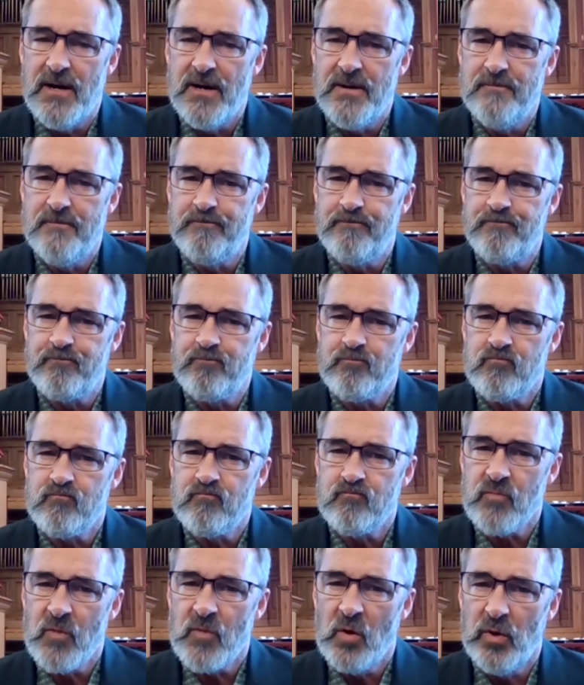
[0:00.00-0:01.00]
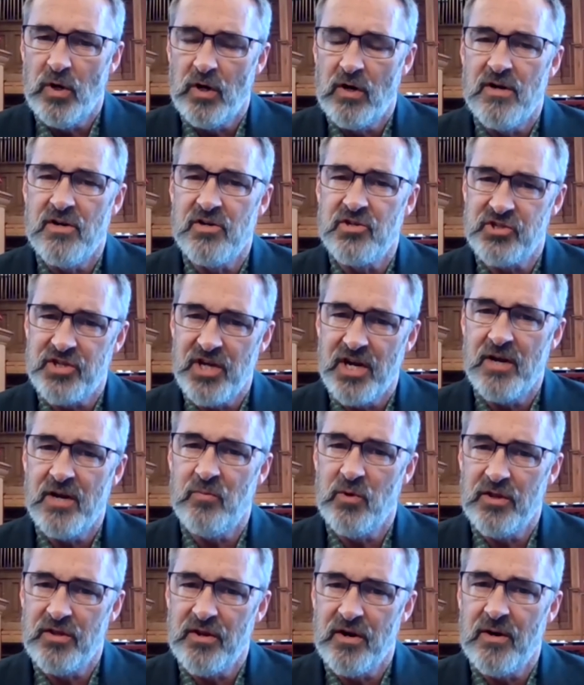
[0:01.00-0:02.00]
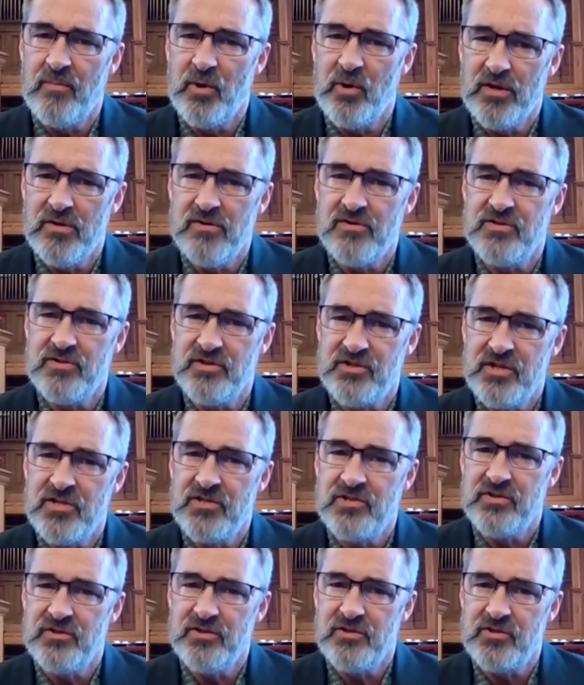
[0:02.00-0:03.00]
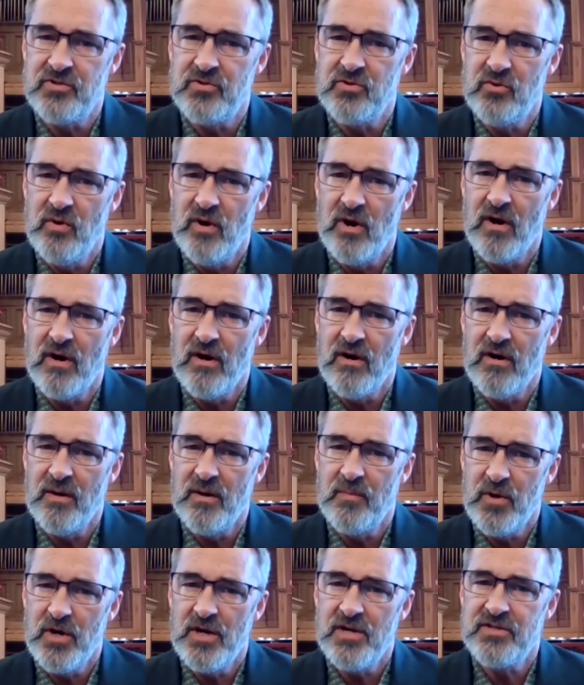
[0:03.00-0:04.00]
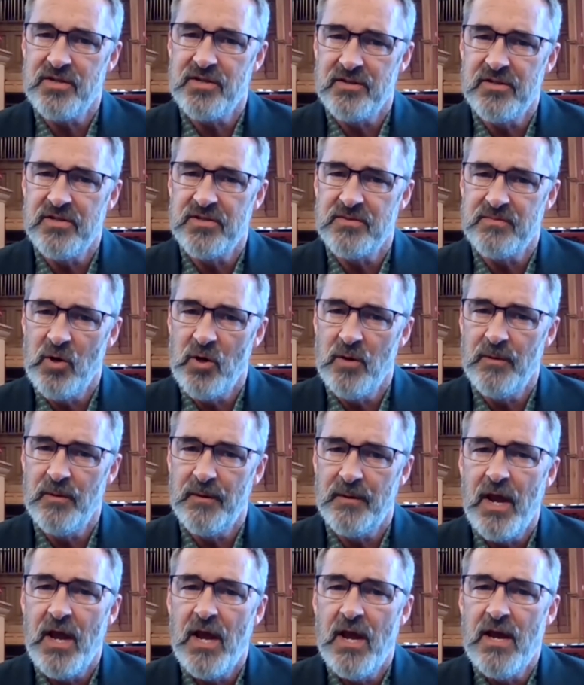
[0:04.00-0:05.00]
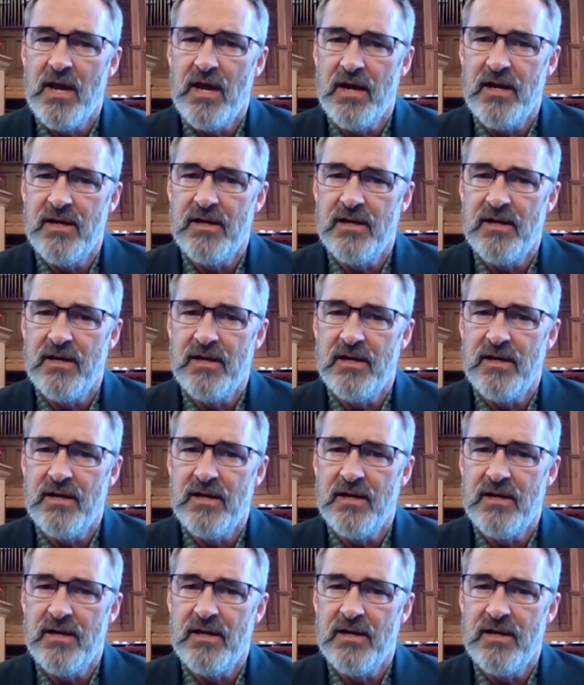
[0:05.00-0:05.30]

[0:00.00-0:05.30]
We're going to stand with our brothers and sisters who are oppressed at this moment.